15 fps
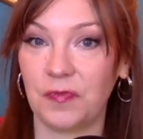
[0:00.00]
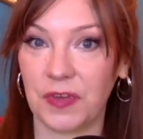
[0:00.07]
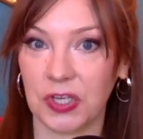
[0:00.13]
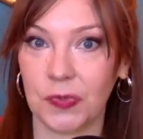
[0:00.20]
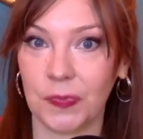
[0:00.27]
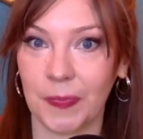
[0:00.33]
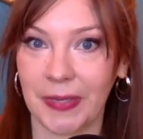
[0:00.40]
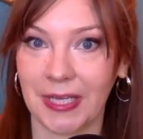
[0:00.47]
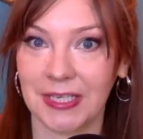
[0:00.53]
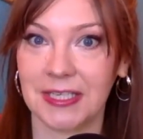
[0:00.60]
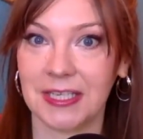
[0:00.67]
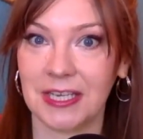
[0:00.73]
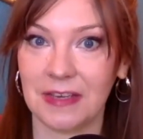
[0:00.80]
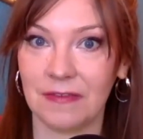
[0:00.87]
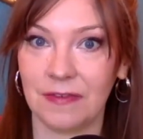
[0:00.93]
film and
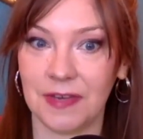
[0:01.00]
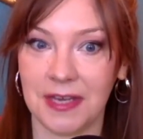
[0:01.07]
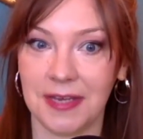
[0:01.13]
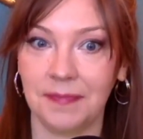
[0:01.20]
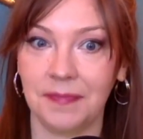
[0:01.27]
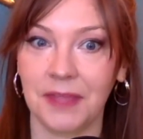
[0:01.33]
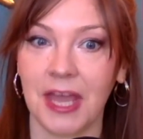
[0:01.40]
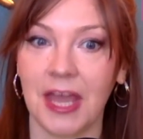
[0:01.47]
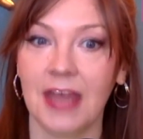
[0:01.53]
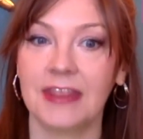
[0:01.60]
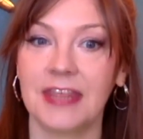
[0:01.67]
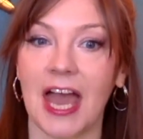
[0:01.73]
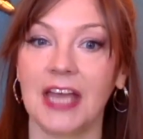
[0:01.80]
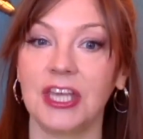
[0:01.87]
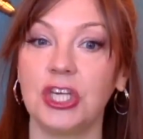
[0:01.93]
TV
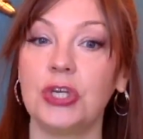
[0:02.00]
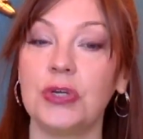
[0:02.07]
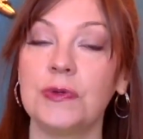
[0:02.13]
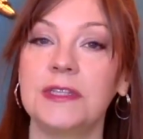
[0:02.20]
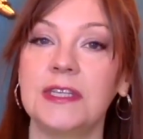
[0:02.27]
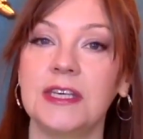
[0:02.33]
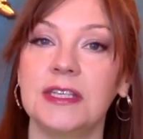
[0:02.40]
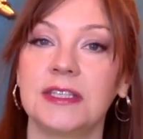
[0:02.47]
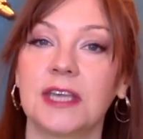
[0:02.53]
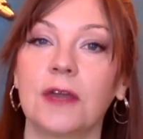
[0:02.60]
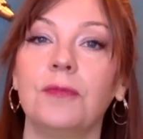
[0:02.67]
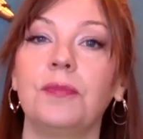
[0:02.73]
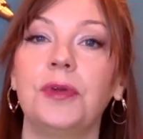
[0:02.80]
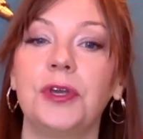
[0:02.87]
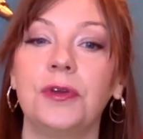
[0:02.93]
that uses
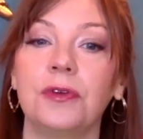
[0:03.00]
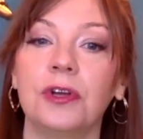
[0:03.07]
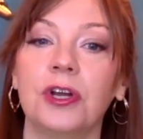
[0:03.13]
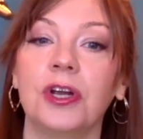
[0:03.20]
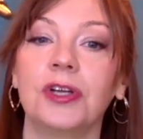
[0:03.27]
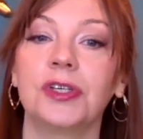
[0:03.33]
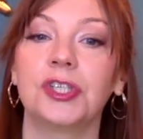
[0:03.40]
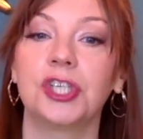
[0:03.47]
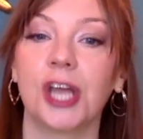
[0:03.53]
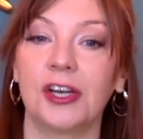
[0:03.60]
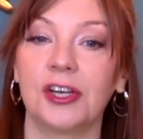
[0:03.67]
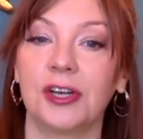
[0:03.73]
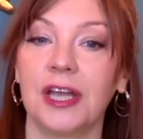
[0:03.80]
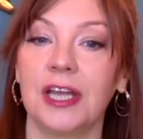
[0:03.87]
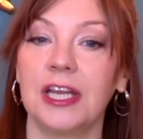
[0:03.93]

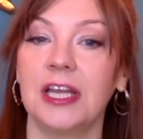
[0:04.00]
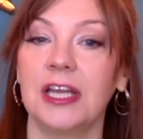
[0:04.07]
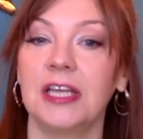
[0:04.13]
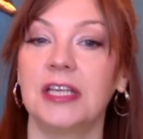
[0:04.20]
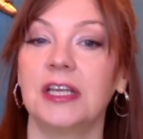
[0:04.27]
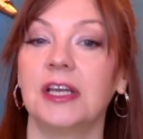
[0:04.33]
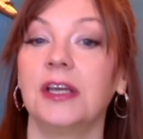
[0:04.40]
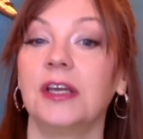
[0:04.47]
computer-generated